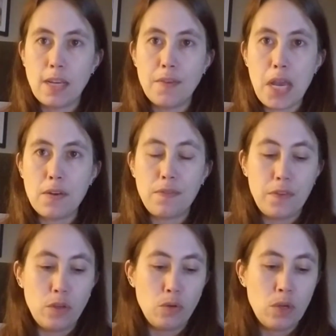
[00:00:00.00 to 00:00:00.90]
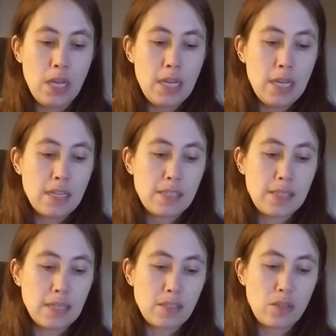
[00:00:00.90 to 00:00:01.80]
I've had a few
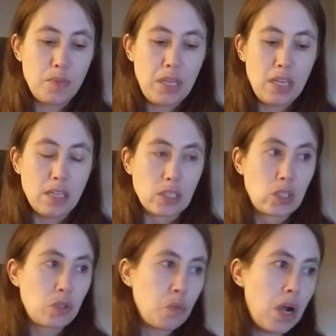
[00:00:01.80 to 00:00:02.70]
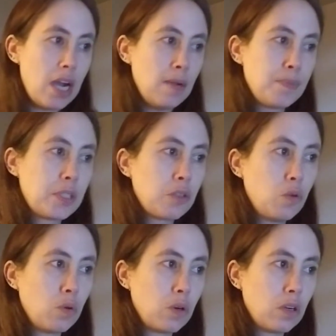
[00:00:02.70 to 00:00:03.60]
sent to me in swaps
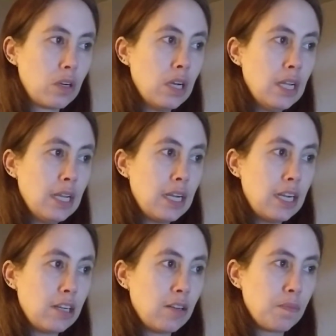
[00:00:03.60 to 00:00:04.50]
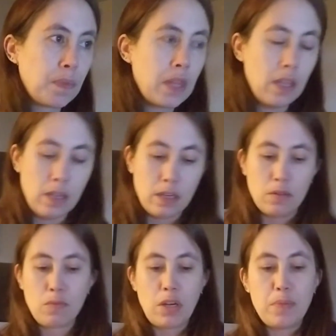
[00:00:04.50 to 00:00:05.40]
or,
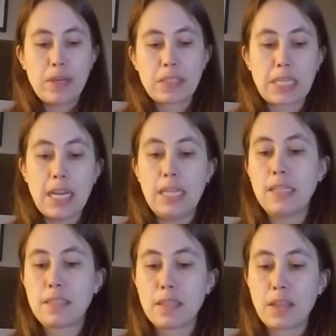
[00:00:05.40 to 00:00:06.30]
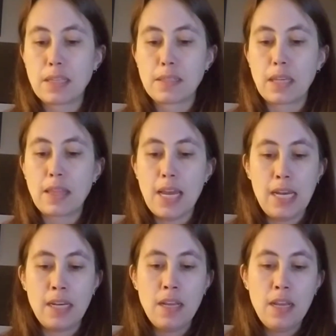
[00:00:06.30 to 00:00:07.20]
in Random Acts of Kindness and things like that.